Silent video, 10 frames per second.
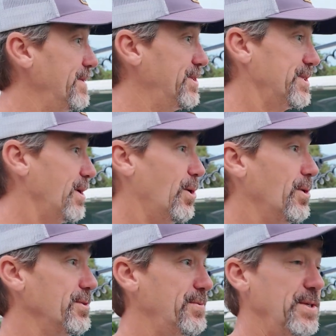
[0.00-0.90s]
Just
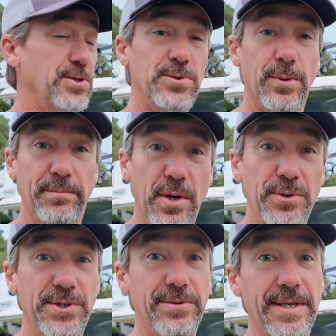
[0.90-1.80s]
all the features, what
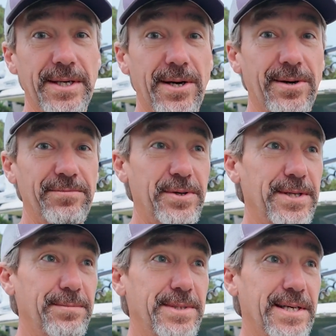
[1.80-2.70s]
mode you're in and all, and for
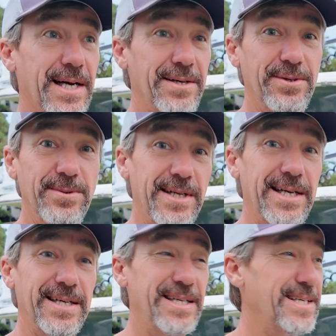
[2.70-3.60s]
them to not do
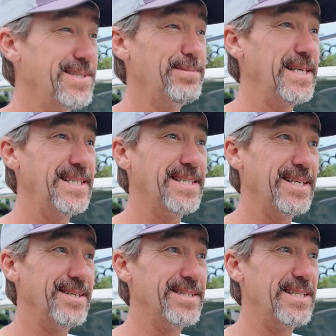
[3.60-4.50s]
that, it doesn't make
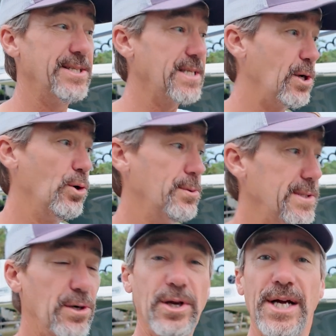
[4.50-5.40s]
sense. And there's like, oh, well,
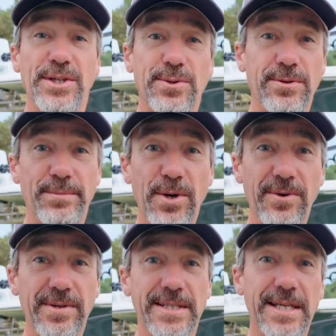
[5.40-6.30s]
there are lights on the
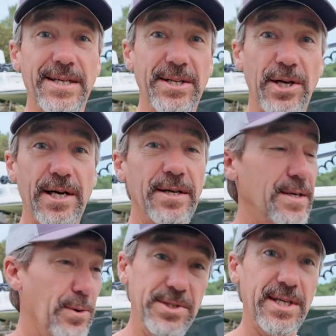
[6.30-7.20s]
motor that tell you that.
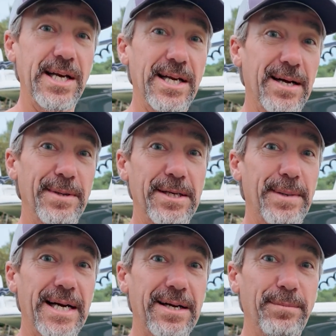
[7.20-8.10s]
Once again, I'm at the
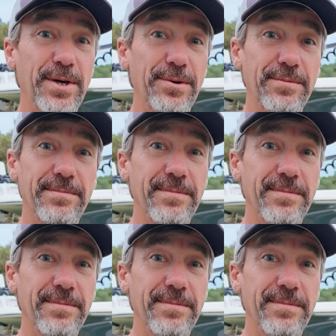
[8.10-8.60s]
back of the boat.